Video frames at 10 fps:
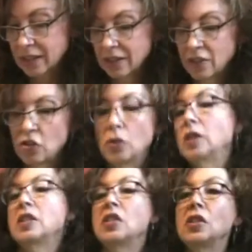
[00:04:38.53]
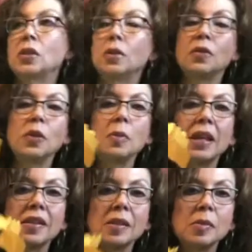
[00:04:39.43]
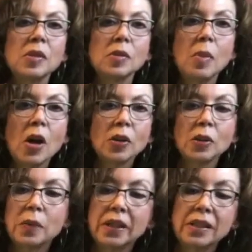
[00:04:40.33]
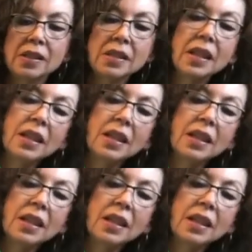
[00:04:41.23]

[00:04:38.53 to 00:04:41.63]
that you could do if you make some smaller ones.